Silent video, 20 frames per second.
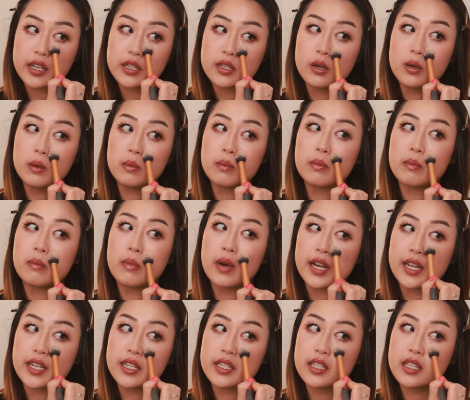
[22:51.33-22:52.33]
I don't
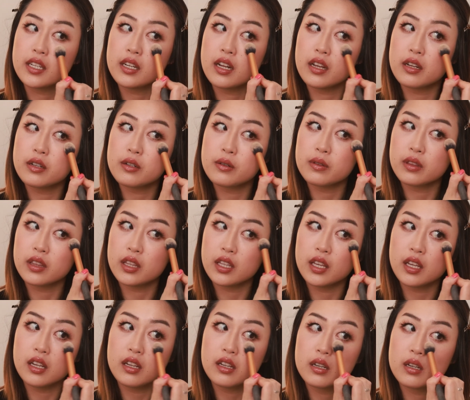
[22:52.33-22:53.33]
mind it, I don't
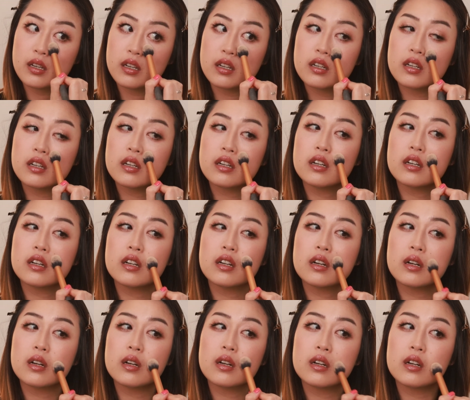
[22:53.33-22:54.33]
think.
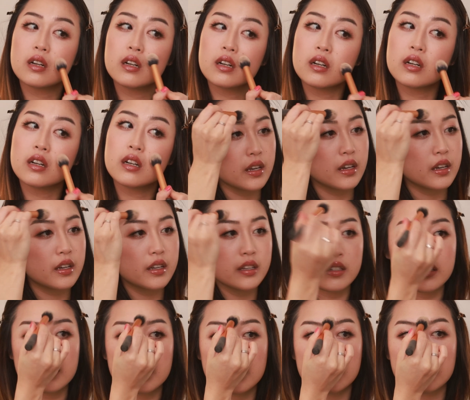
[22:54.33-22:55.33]

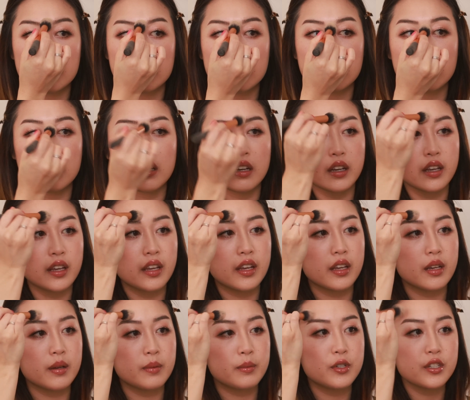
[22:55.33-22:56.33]
And I
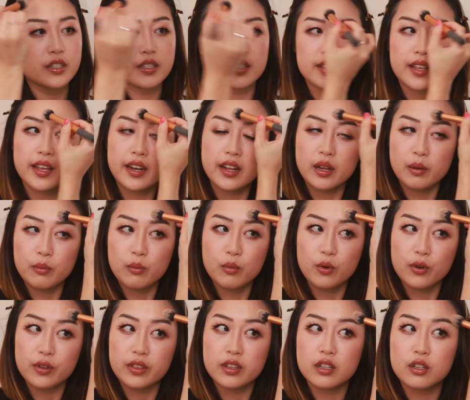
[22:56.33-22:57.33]
am just setting
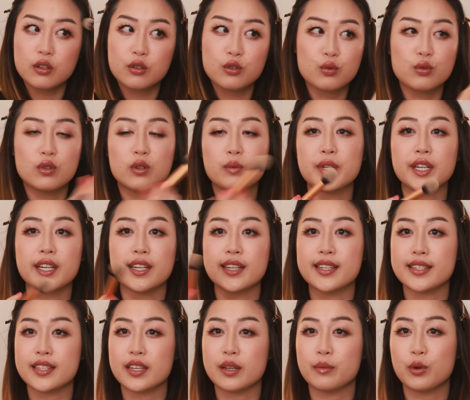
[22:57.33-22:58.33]
more than usual
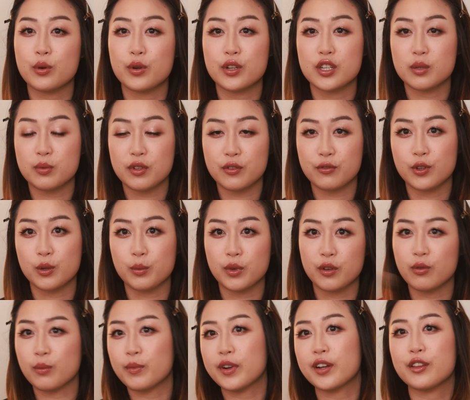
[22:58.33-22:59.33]
because I'm going to be
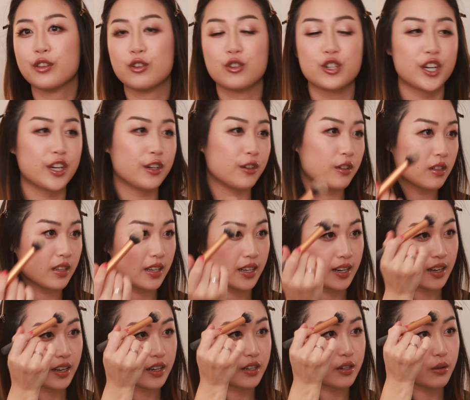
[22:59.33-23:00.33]
filming for my other channel
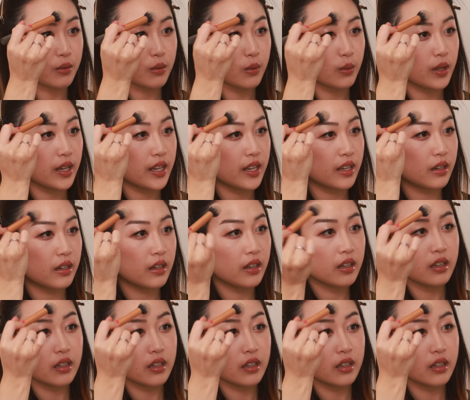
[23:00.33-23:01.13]
and I don't like